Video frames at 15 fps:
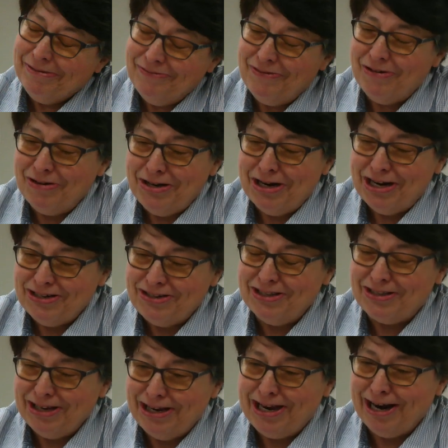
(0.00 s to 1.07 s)
very nice
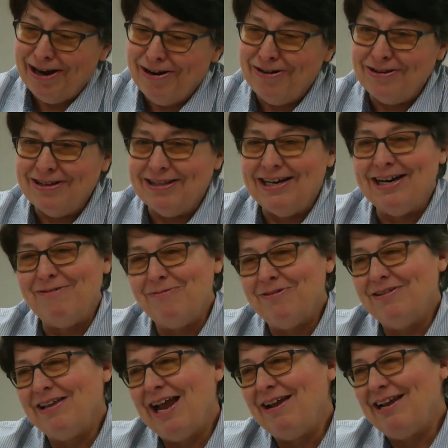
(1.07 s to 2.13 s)
that they cared. And then
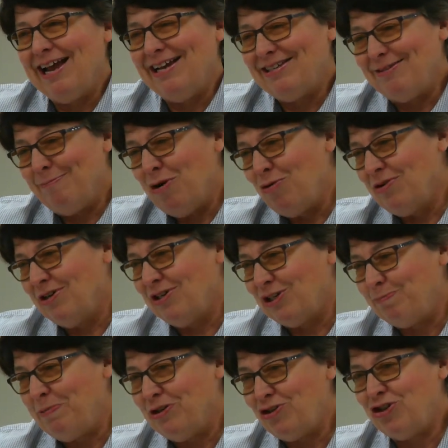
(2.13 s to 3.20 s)
I got demoted as
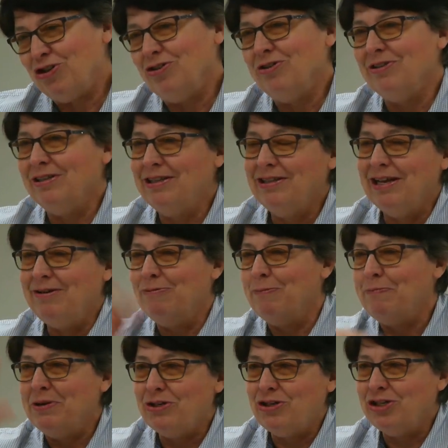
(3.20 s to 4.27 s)
pitcher, and then they were
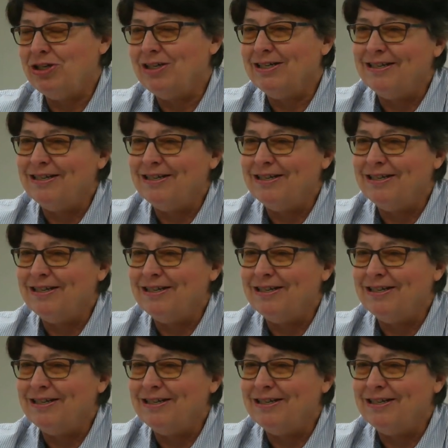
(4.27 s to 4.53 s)
pitching.